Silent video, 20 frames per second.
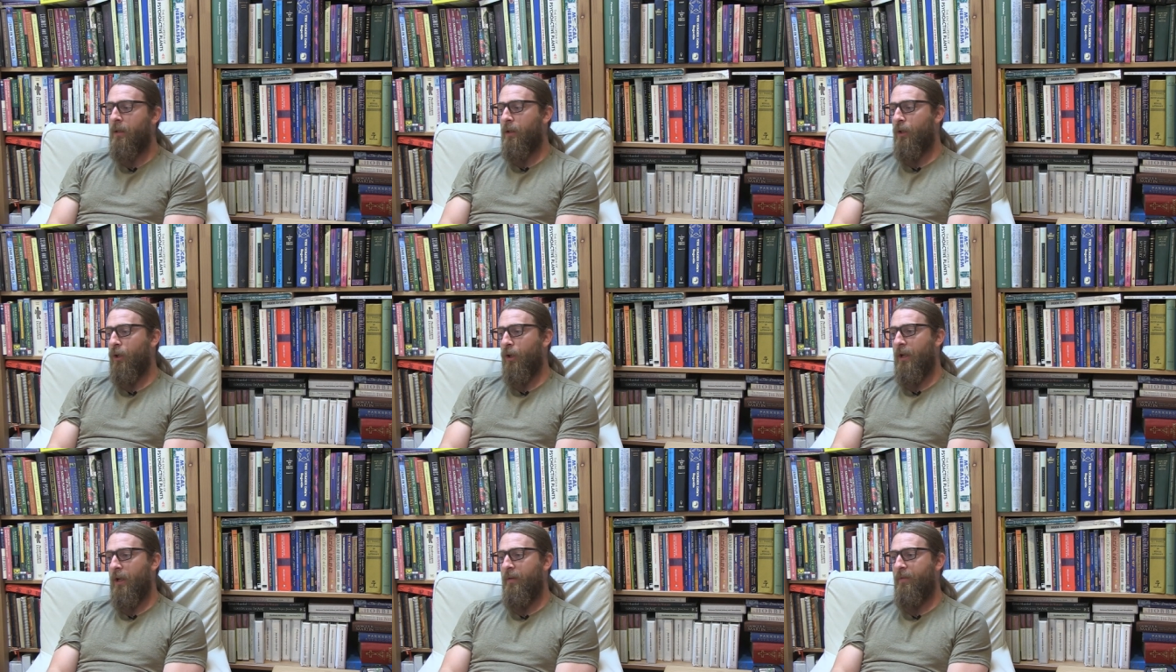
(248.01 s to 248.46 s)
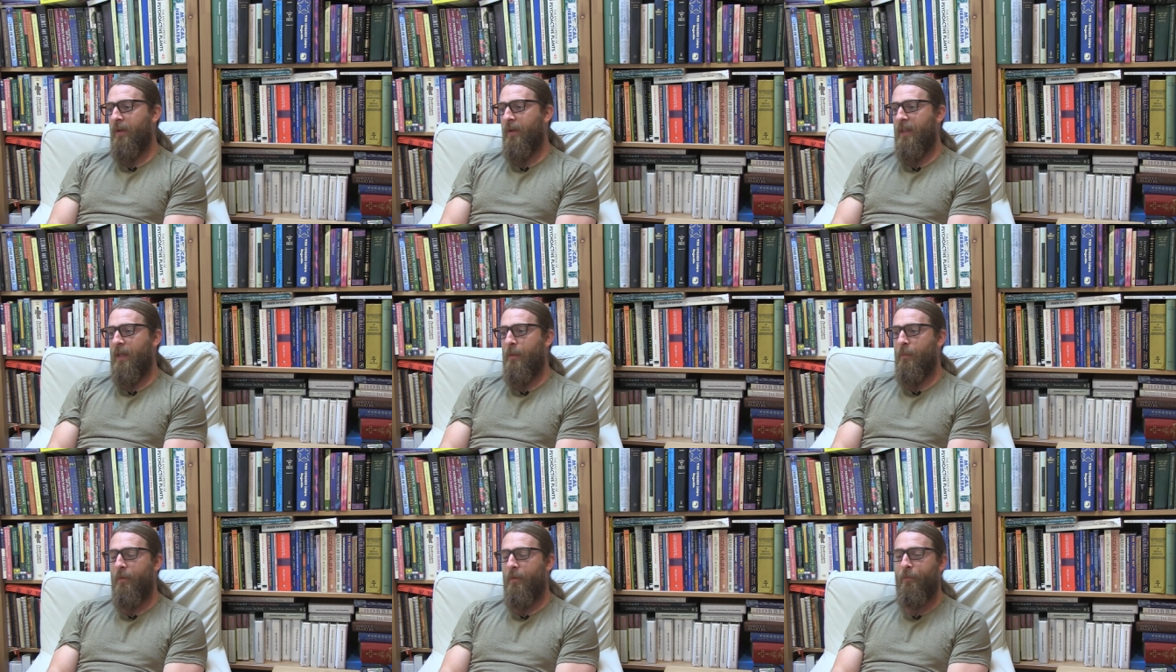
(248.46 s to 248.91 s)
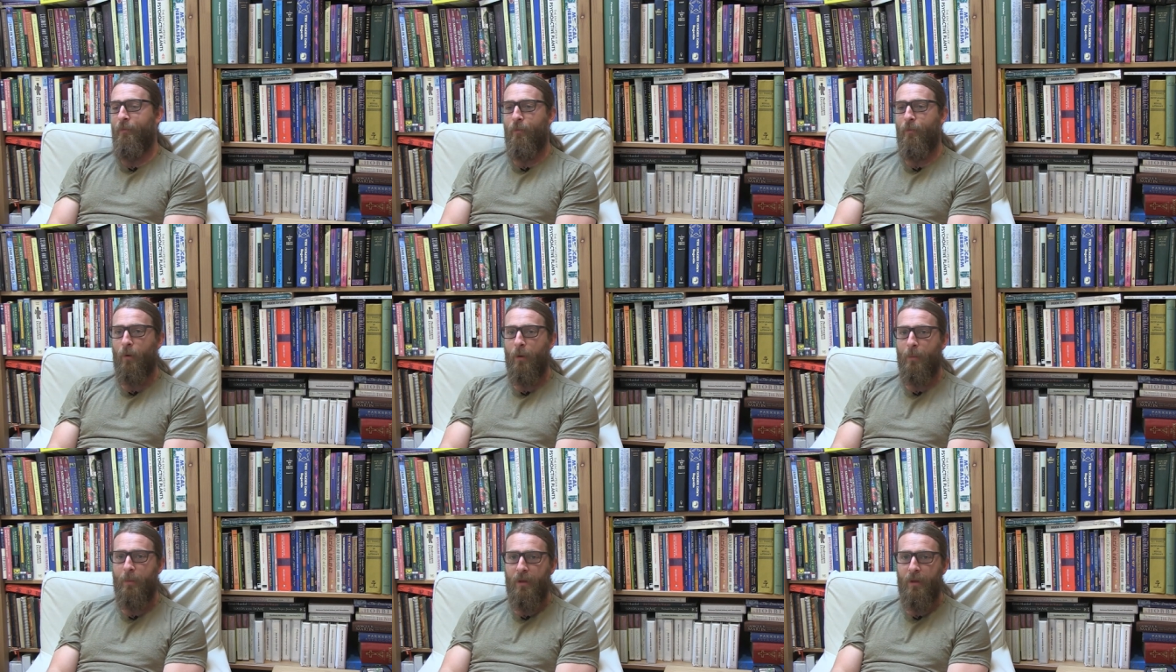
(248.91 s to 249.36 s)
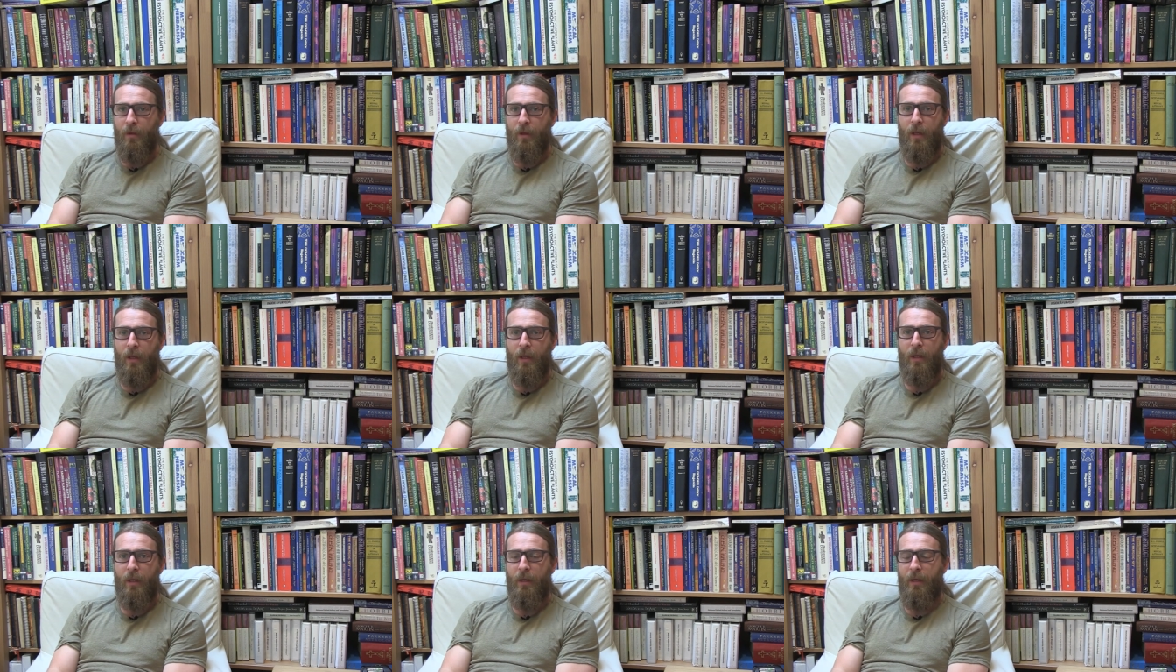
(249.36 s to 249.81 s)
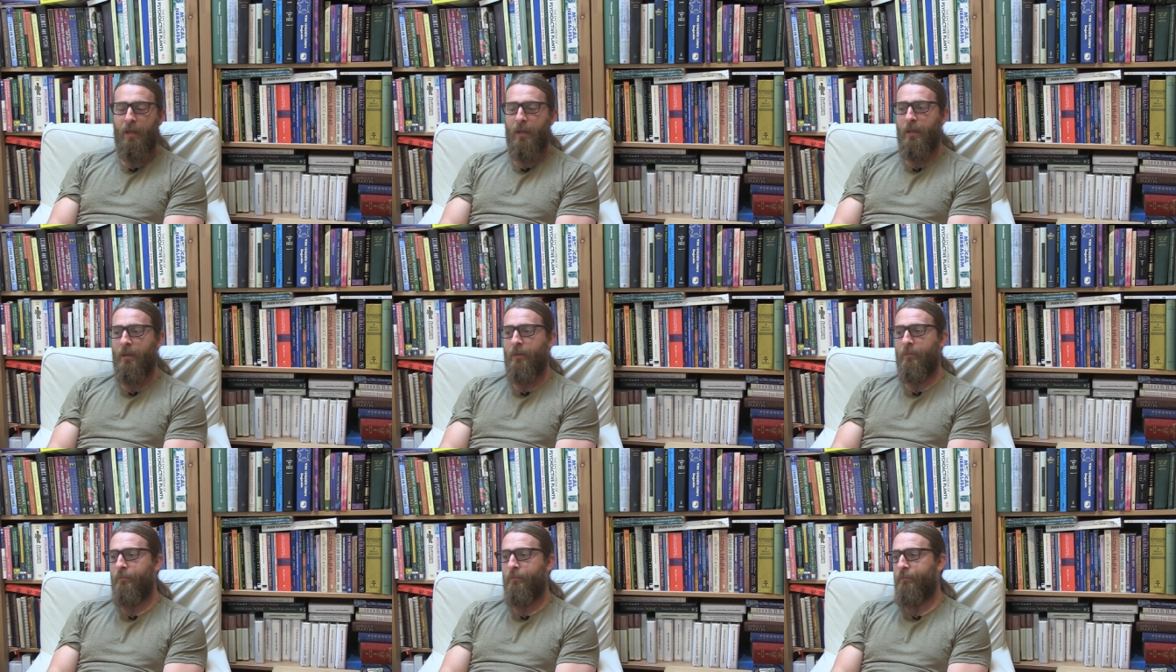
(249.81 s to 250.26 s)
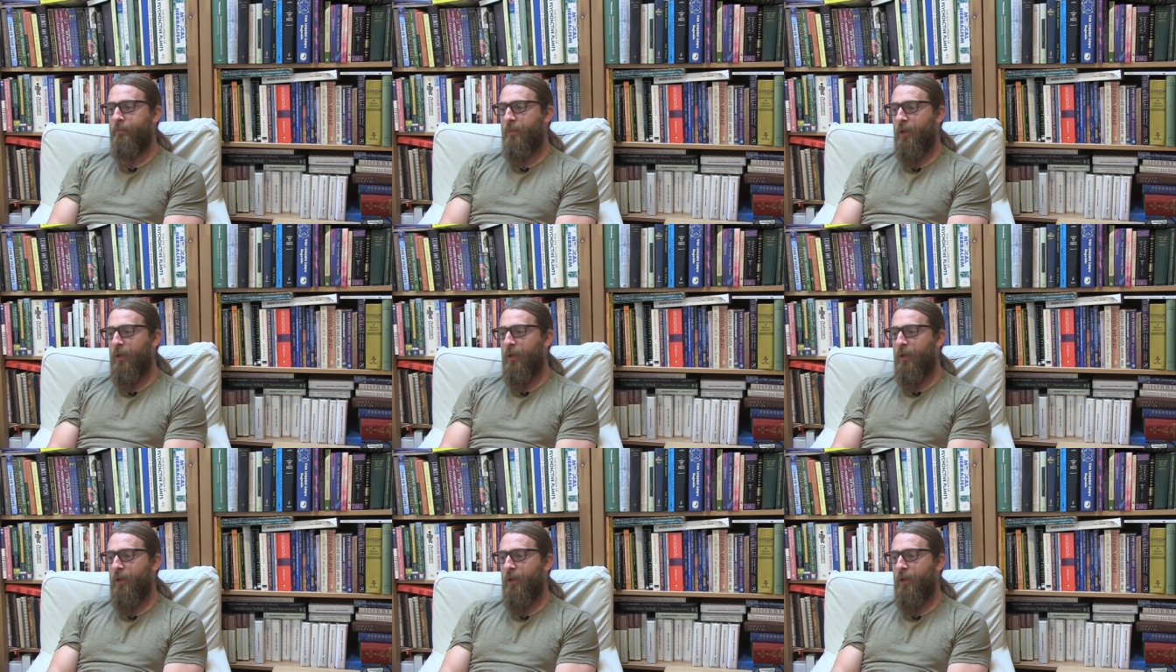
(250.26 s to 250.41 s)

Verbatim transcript: you're giving them a formula in,